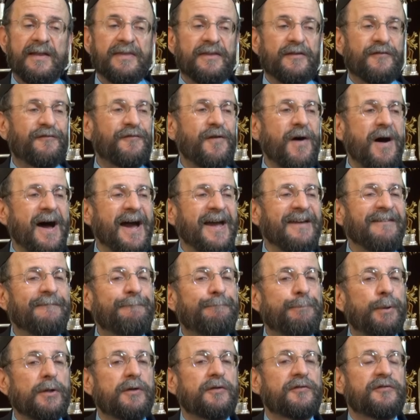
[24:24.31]
the
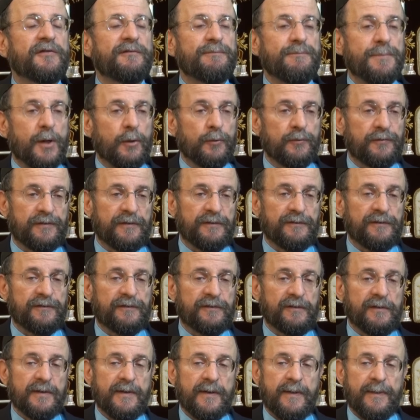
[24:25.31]
five books of
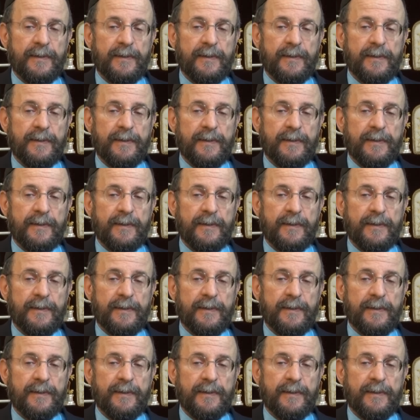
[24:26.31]
Moses